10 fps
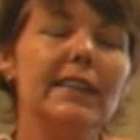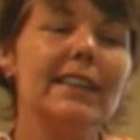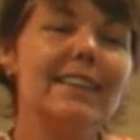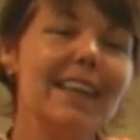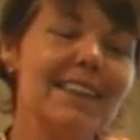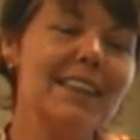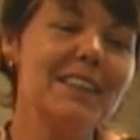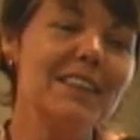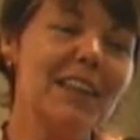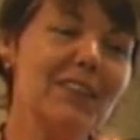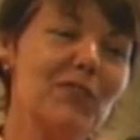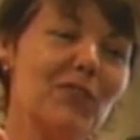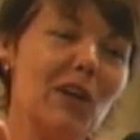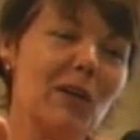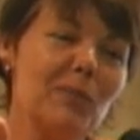dissent has led
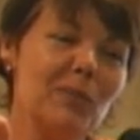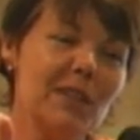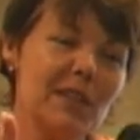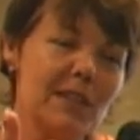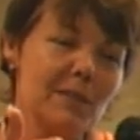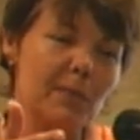from this